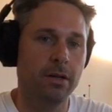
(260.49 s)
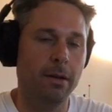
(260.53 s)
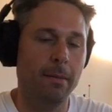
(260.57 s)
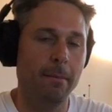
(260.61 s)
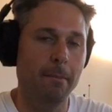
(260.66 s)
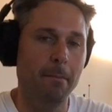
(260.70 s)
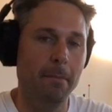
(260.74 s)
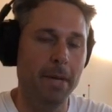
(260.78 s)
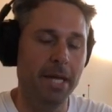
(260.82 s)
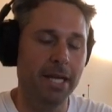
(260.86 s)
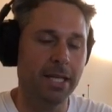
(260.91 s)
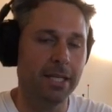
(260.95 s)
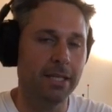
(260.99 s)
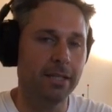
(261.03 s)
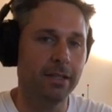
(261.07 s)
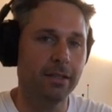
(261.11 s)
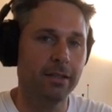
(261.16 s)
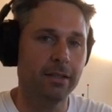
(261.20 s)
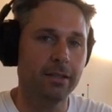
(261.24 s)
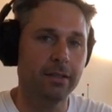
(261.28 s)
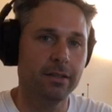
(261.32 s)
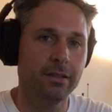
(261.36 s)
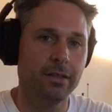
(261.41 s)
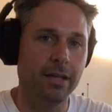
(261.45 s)
many
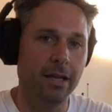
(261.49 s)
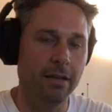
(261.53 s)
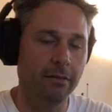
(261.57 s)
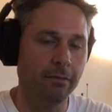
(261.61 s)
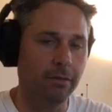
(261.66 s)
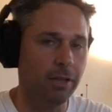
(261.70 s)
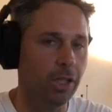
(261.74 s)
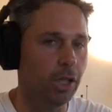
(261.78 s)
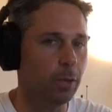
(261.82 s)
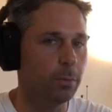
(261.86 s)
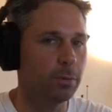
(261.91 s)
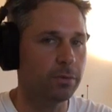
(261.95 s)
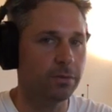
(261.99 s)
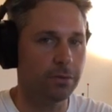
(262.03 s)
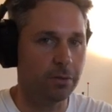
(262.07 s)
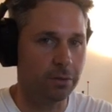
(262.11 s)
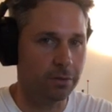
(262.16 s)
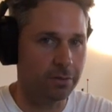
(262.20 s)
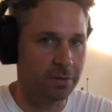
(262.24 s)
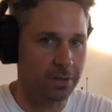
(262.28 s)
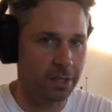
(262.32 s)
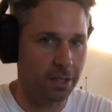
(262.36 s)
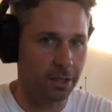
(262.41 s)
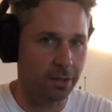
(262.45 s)
envelopes full of
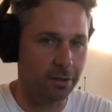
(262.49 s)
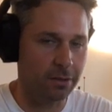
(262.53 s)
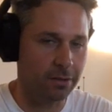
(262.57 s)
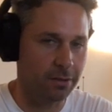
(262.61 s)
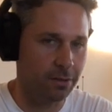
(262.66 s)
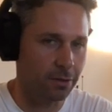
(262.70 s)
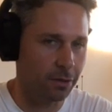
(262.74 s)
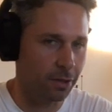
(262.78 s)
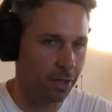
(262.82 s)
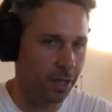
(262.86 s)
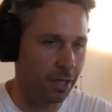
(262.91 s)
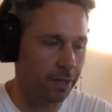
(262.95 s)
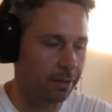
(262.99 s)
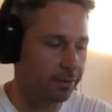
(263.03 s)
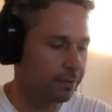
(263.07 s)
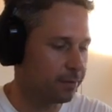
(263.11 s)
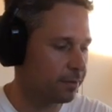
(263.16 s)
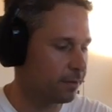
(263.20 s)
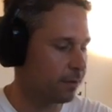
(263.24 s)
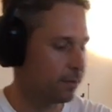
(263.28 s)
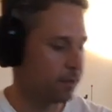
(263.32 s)
stickers to you guys.